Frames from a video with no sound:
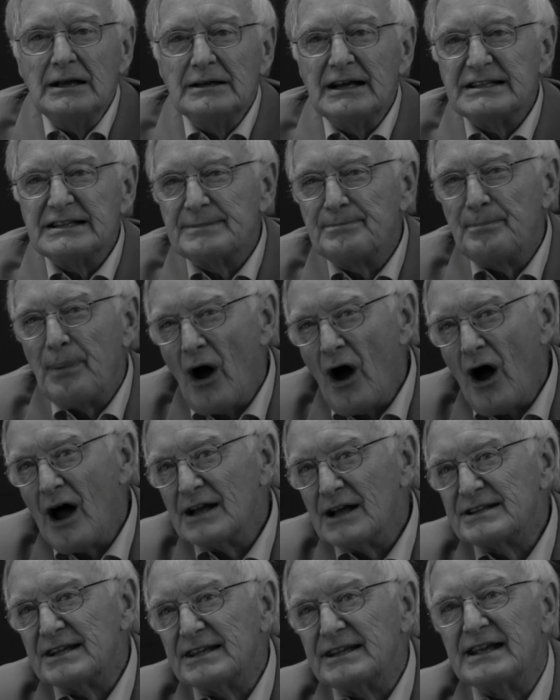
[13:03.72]
Let's
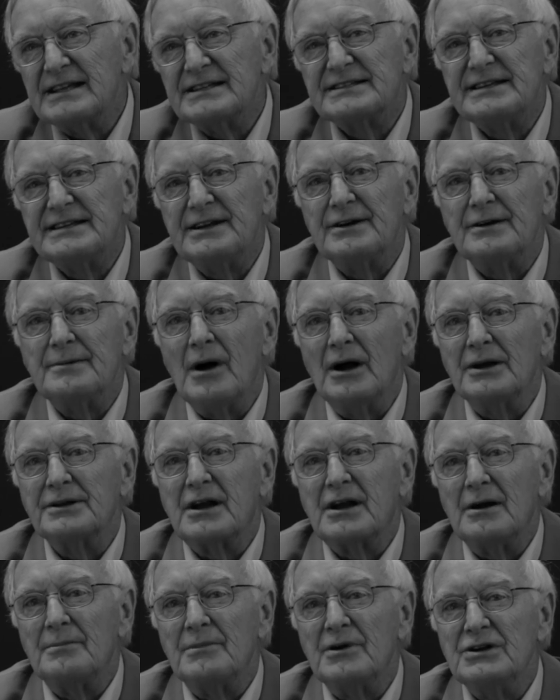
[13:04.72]
pause and consider
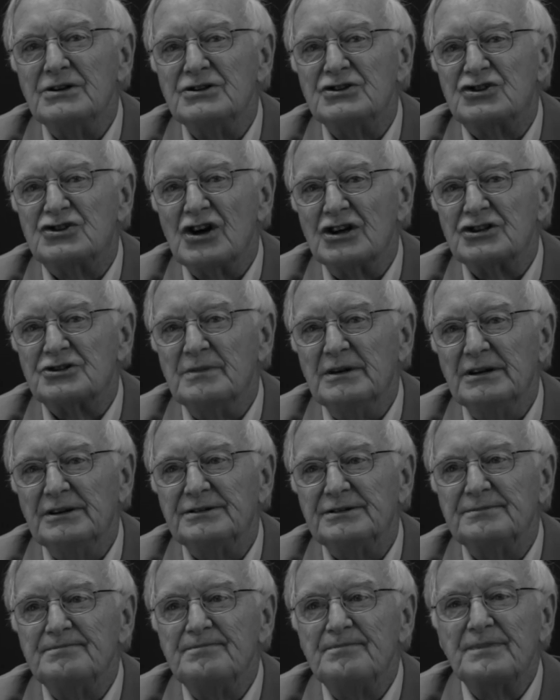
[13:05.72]
Montgomery's
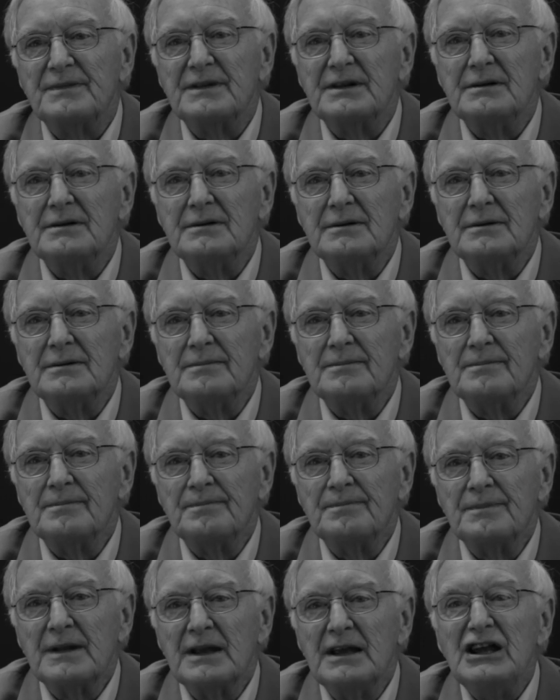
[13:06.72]
judgment.
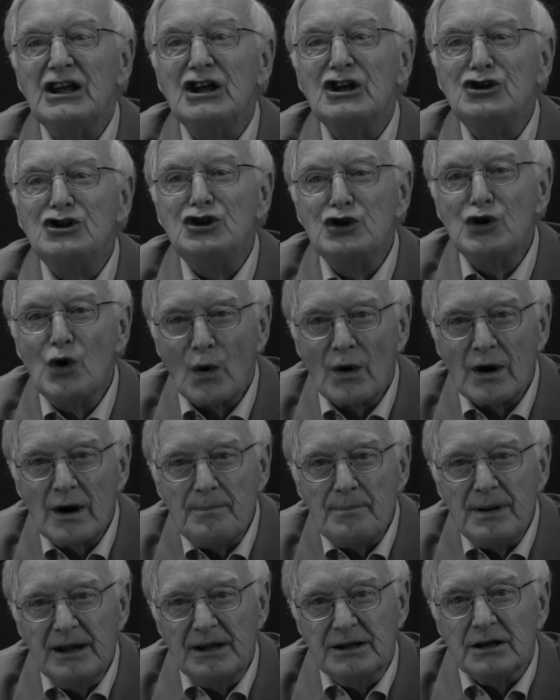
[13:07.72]
In your
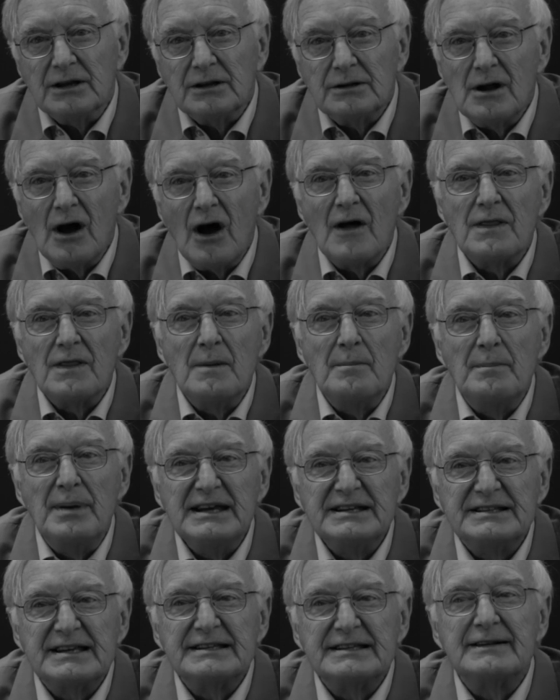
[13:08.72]
opinion, on the
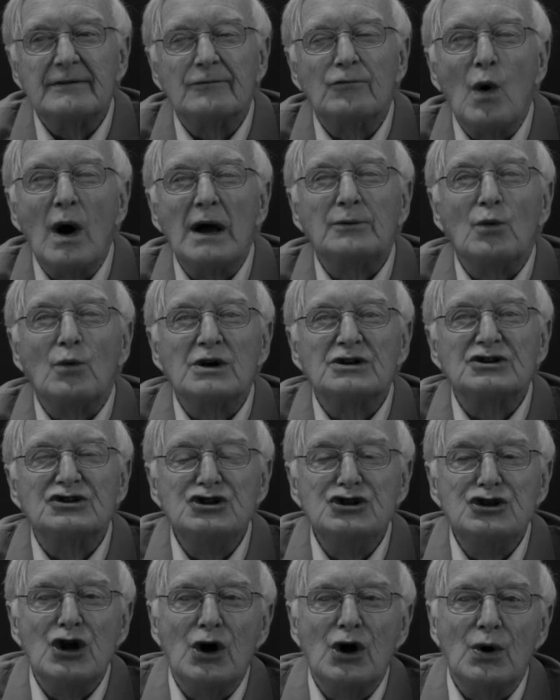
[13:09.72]
basis of what was
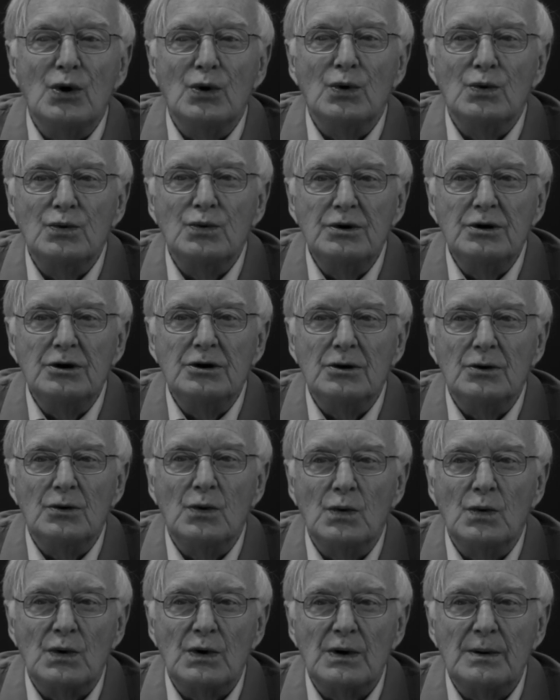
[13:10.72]
known,
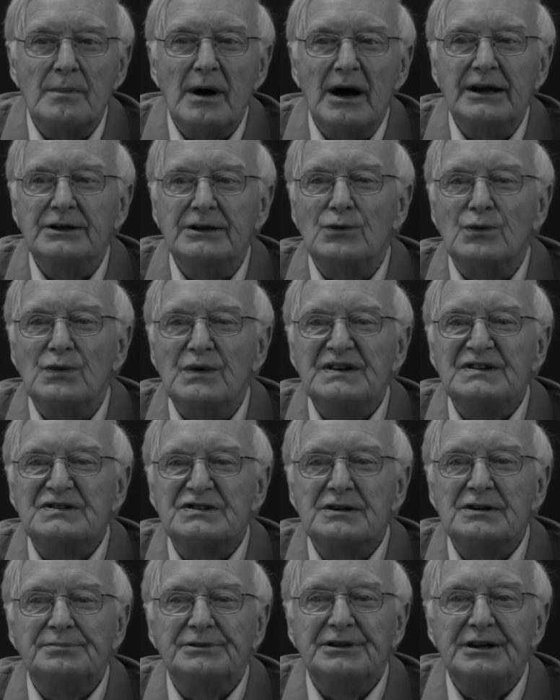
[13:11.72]
or might
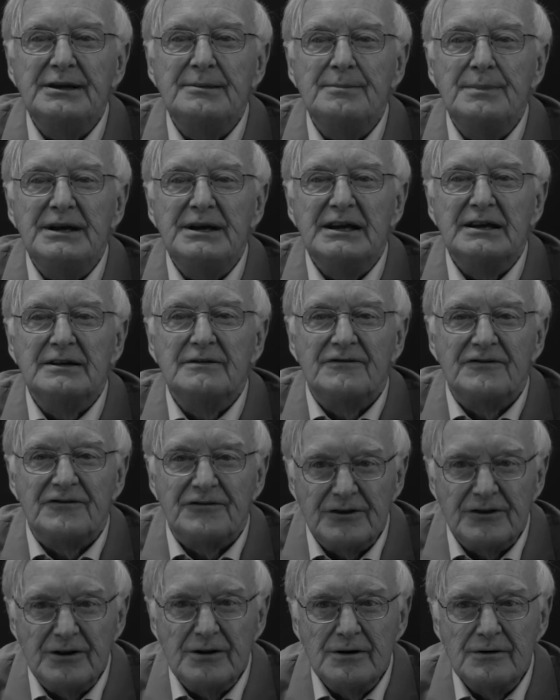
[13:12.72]
reasonably be
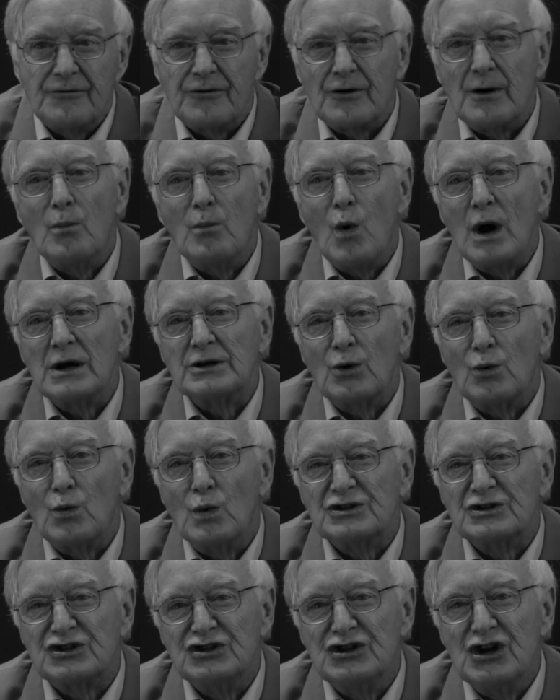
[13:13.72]
inferred from what
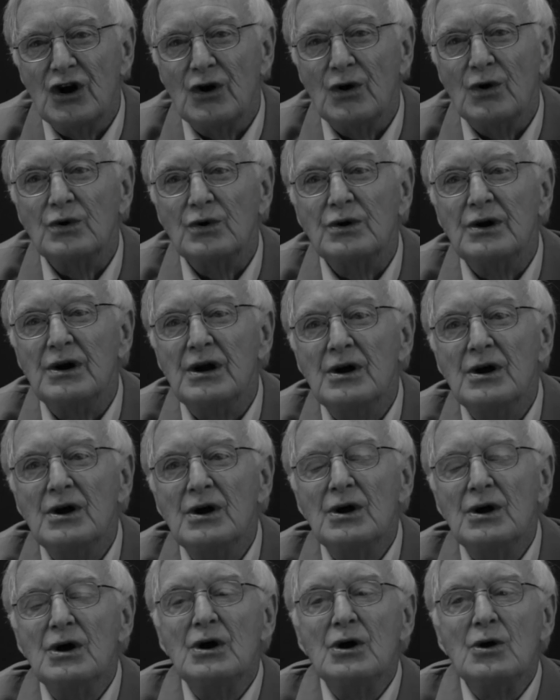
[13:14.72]
was known,
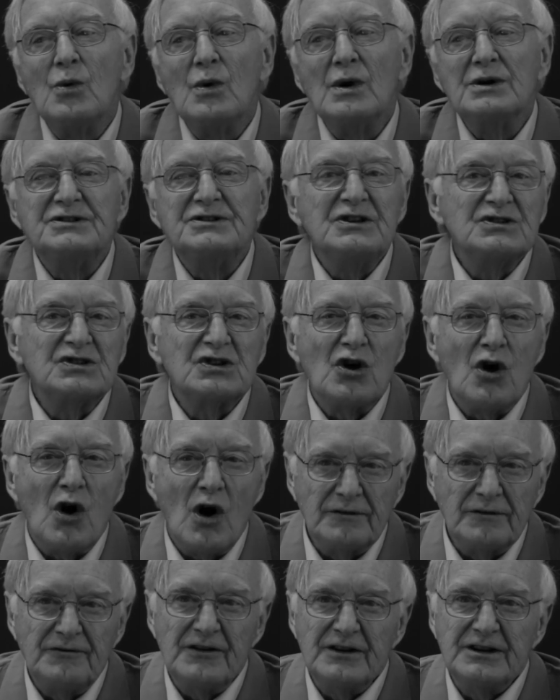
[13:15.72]
was his
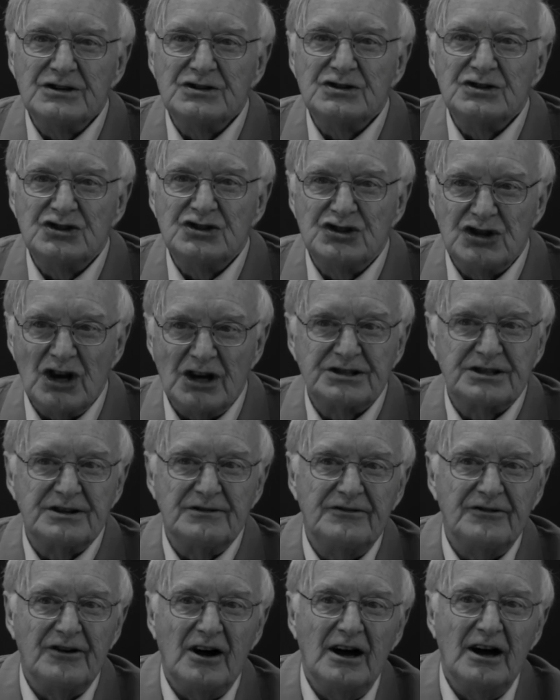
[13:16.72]
confidence
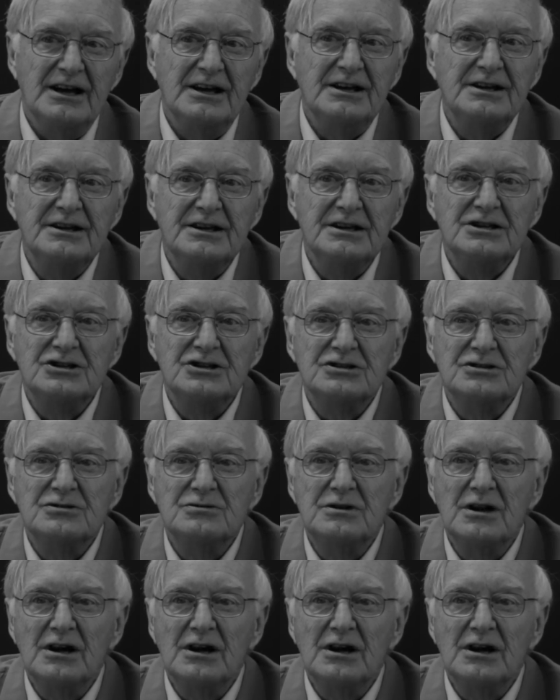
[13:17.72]
justified in June